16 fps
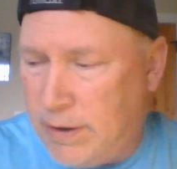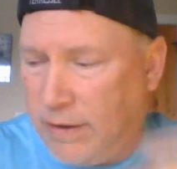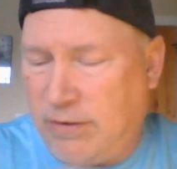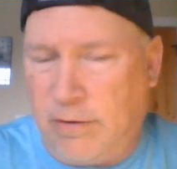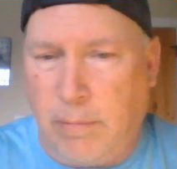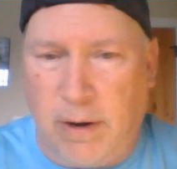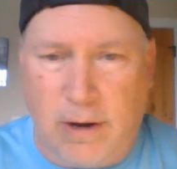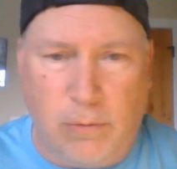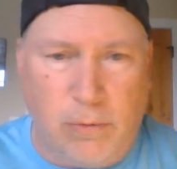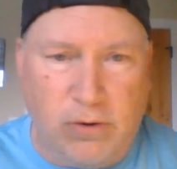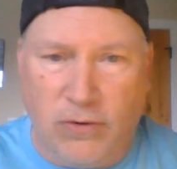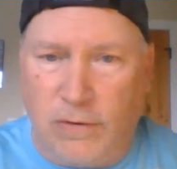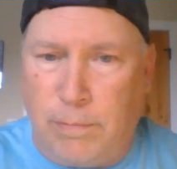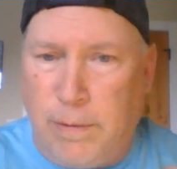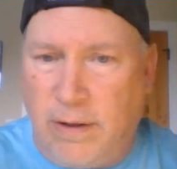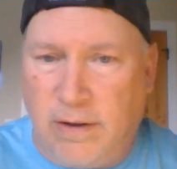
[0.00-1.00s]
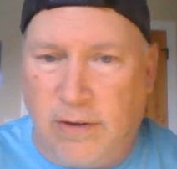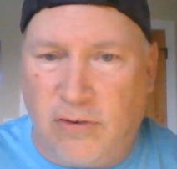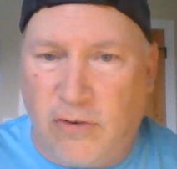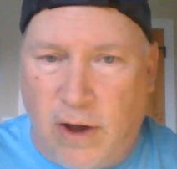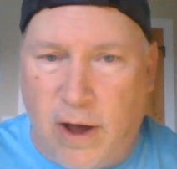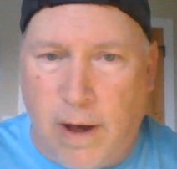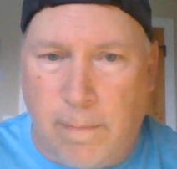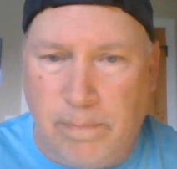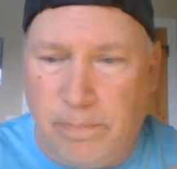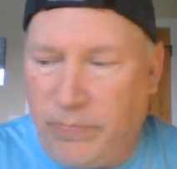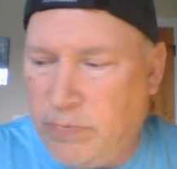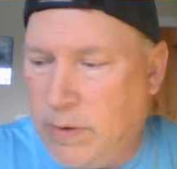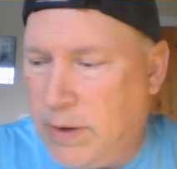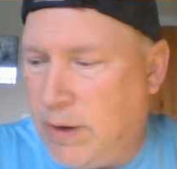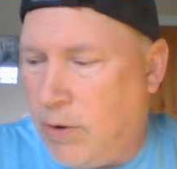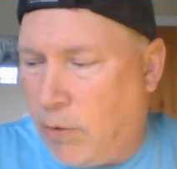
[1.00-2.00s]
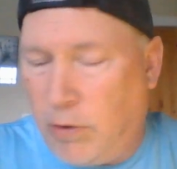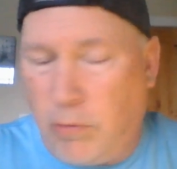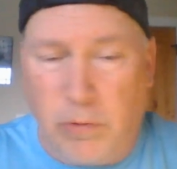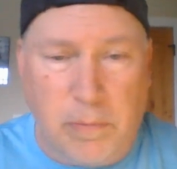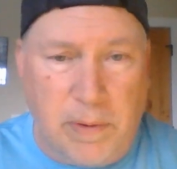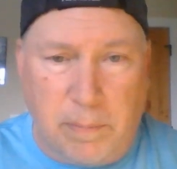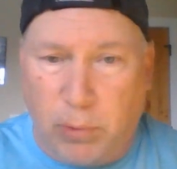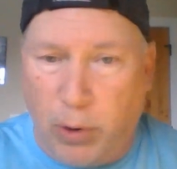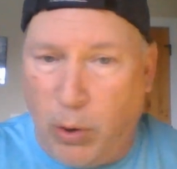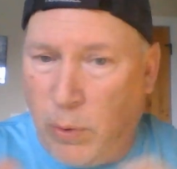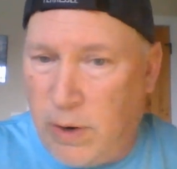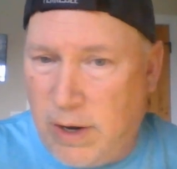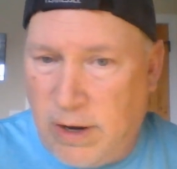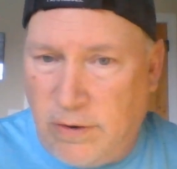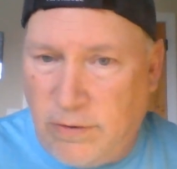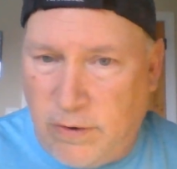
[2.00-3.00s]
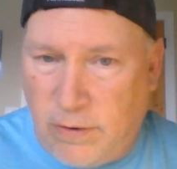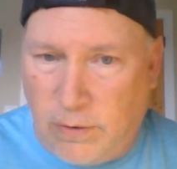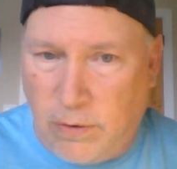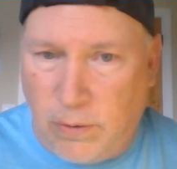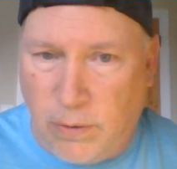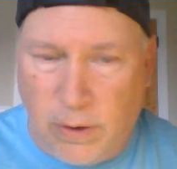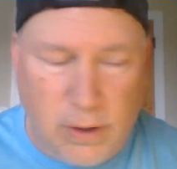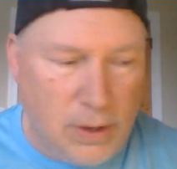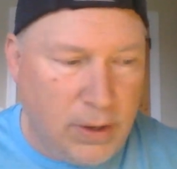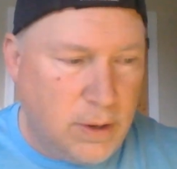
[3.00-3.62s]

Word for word: Like somebody, it wouldn't just be in the shop, or it would have been broken into.